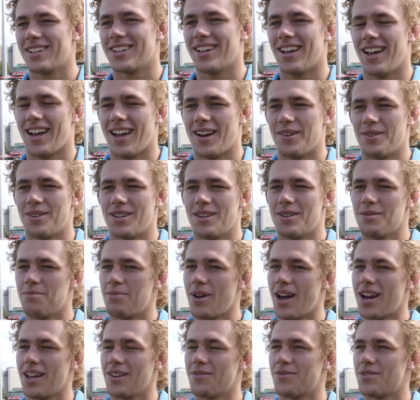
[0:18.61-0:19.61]
Uh, we did a
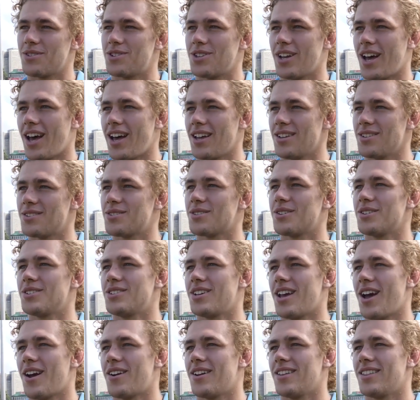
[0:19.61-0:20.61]
batting for change sort of
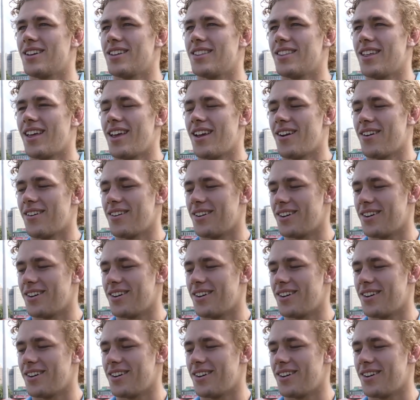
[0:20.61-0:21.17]
charity thing there,